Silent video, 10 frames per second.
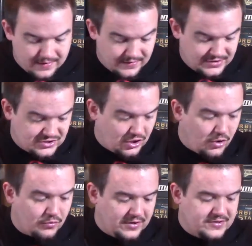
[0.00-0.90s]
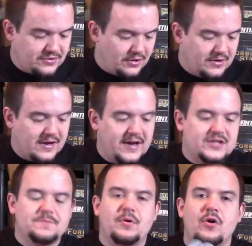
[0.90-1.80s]
these tokens are a
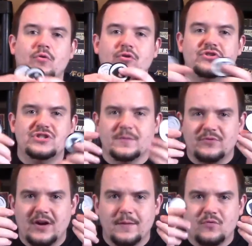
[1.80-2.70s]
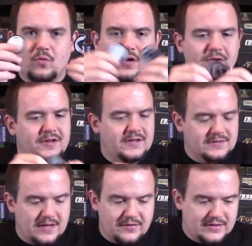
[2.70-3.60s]
nice poker chip type quality.
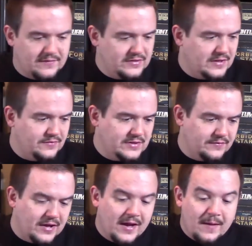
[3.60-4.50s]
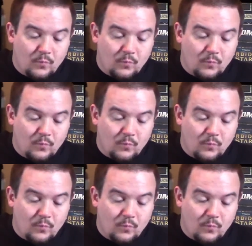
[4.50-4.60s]
Love it, love it, love it, love it.